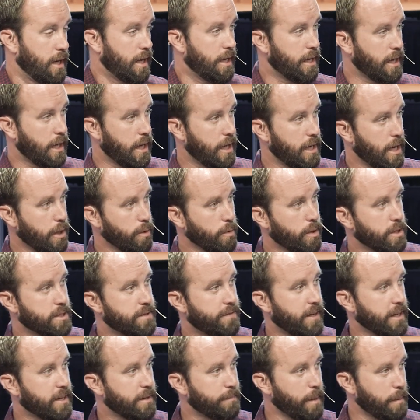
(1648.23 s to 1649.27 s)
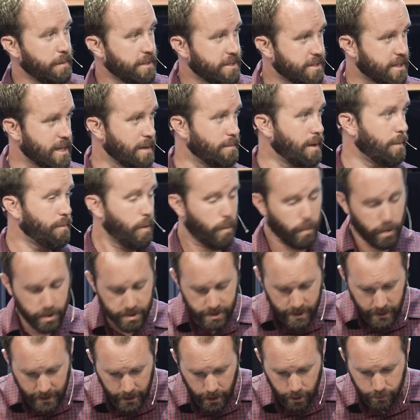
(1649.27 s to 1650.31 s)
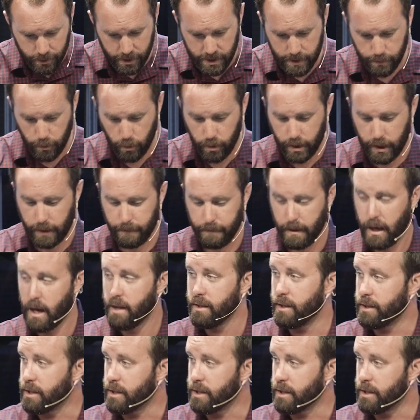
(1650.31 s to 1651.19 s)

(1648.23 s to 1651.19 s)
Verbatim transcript: In, in other words, if I could maybe sum up what we're seeing here this morning,